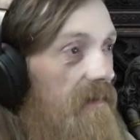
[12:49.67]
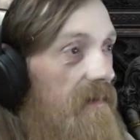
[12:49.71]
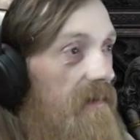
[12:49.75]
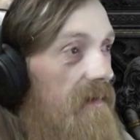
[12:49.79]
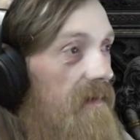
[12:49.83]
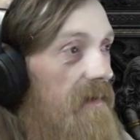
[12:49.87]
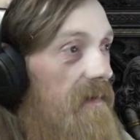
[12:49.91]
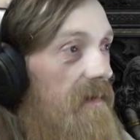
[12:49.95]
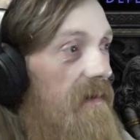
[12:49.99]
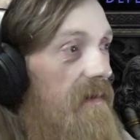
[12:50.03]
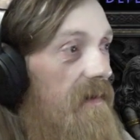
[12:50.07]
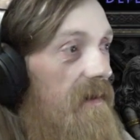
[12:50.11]

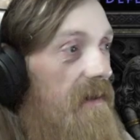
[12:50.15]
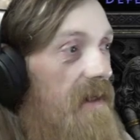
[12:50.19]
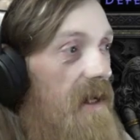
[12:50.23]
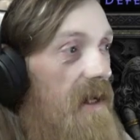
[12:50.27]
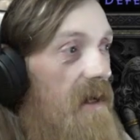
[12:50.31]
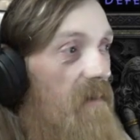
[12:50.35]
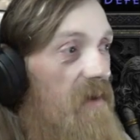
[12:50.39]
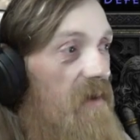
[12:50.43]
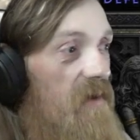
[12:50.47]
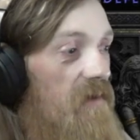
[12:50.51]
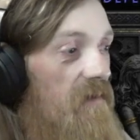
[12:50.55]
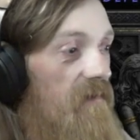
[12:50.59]
the
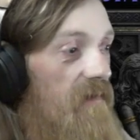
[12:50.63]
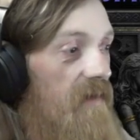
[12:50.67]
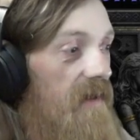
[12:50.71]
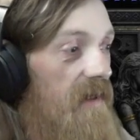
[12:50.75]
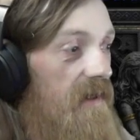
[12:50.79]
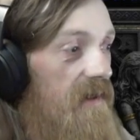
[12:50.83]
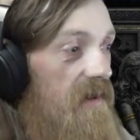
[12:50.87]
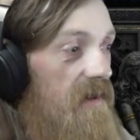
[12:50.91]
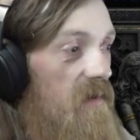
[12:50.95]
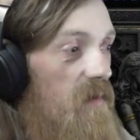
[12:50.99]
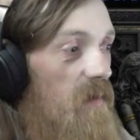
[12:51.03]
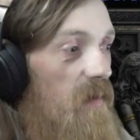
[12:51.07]
damage of
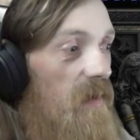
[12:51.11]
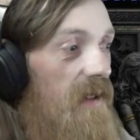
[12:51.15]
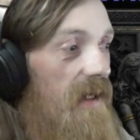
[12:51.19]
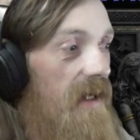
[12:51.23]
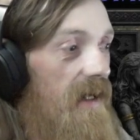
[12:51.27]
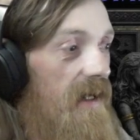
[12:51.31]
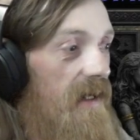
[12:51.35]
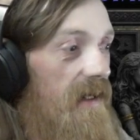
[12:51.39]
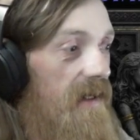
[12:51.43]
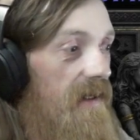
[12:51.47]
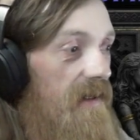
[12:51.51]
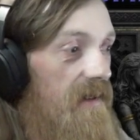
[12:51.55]
this, but
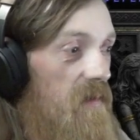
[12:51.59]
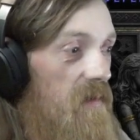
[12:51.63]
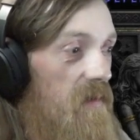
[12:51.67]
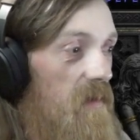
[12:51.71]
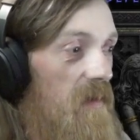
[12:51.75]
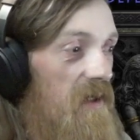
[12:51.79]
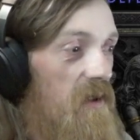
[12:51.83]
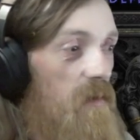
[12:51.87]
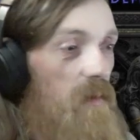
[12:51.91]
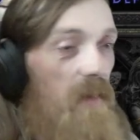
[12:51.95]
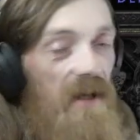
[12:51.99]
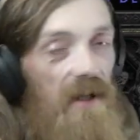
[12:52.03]
has
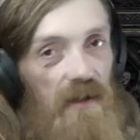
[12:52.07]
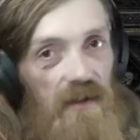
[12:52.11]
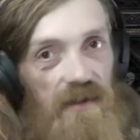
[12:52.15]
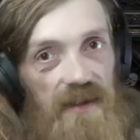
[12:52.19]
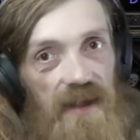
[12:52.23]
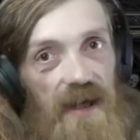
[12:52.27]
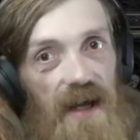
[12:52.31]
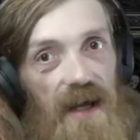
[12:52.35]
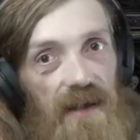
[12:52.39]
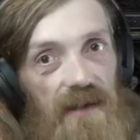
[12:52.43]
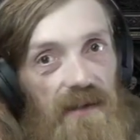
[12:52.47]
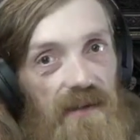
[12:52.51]
much better
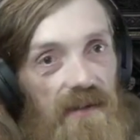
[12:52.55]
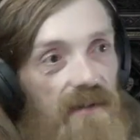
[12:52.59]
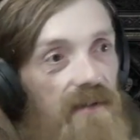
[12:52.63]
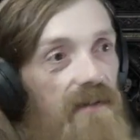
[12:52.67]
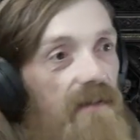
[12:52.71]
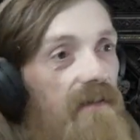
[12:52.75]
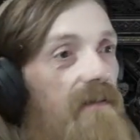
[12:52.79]
stats.